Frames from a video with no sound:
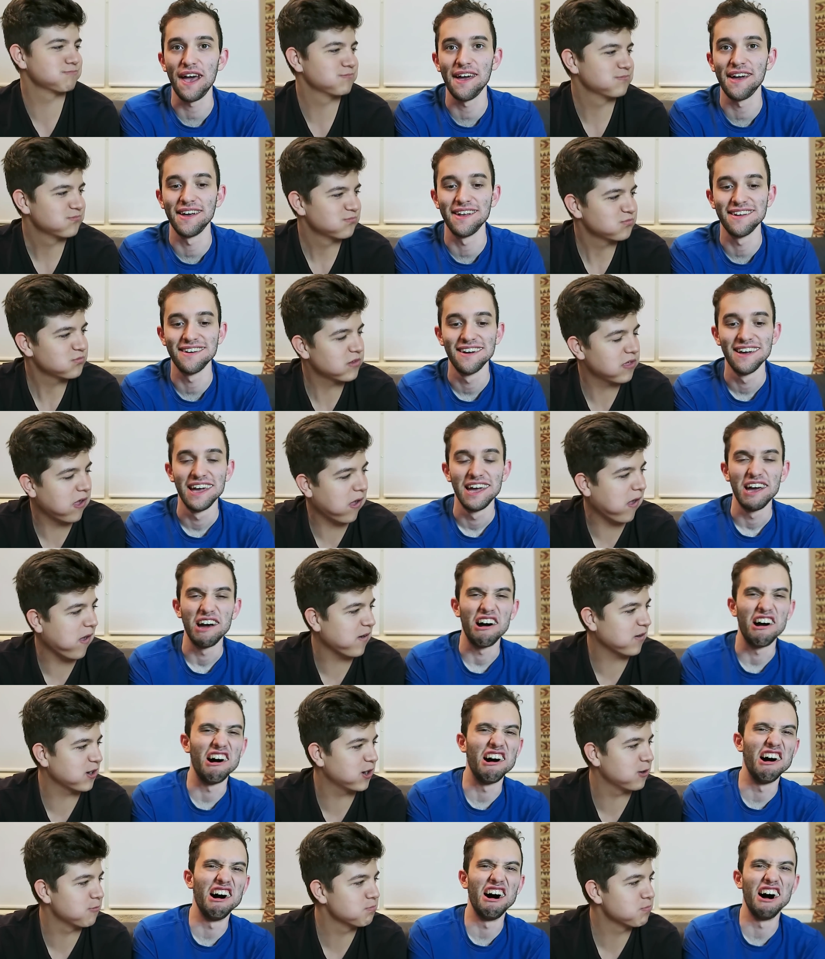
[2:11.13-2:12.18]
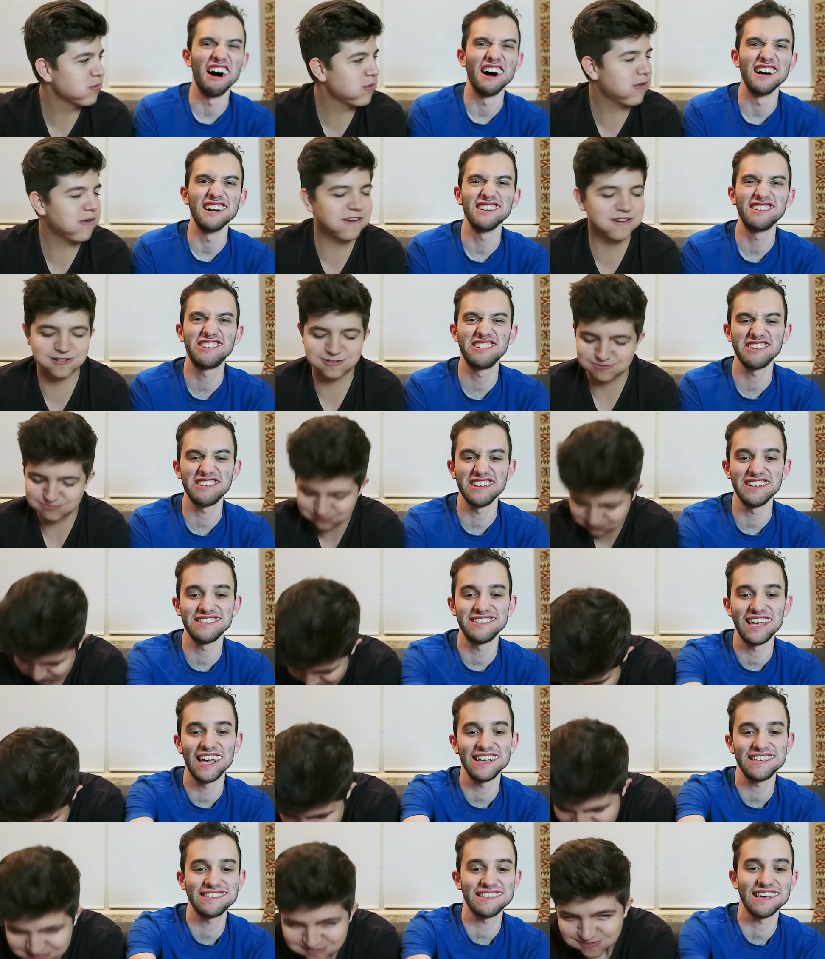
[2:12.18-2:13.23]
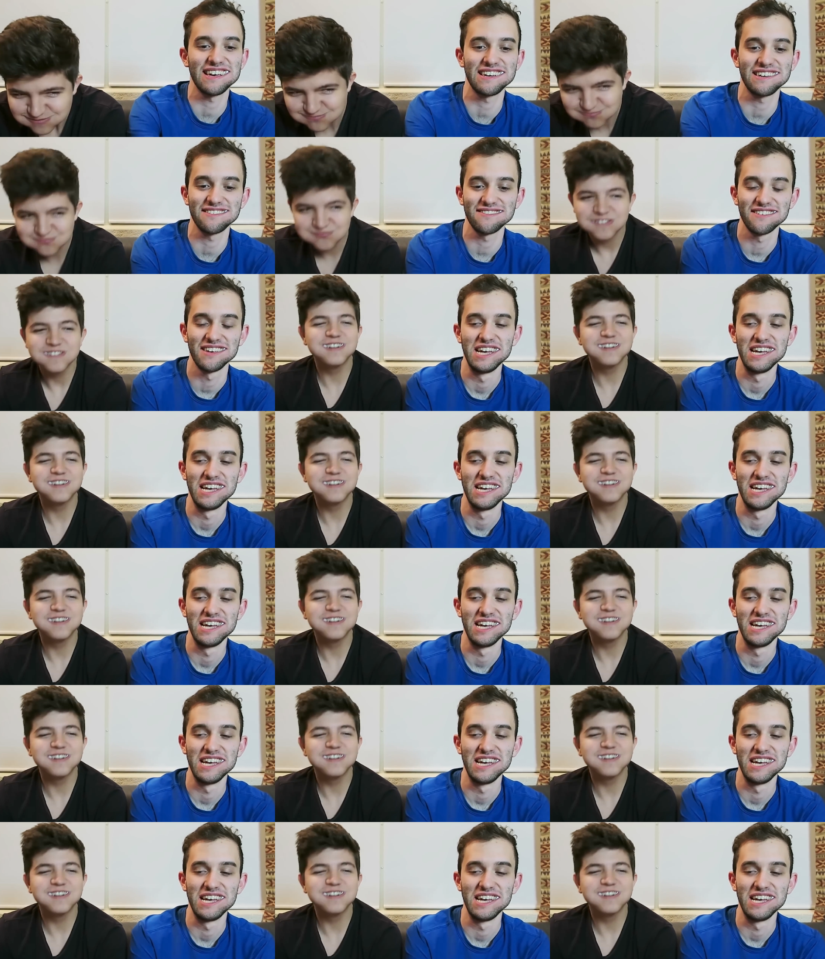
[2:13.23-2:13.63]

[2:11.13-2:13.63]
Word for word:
Speaker 1: fan. oh, it's just it tastes like